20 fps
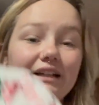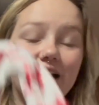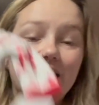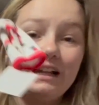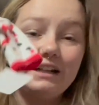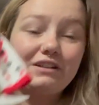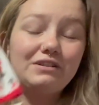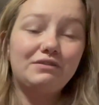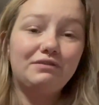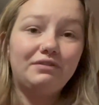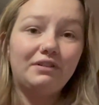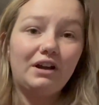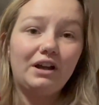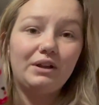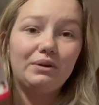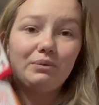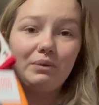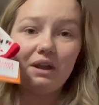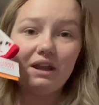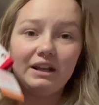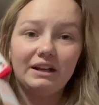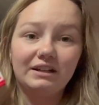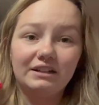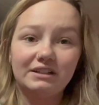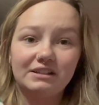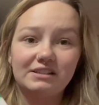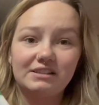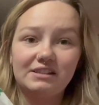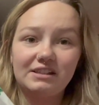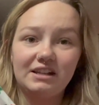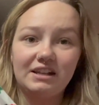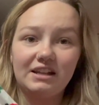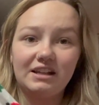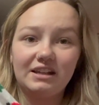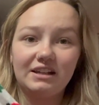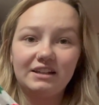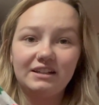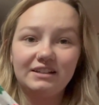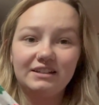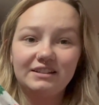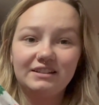It's fun waiting to see.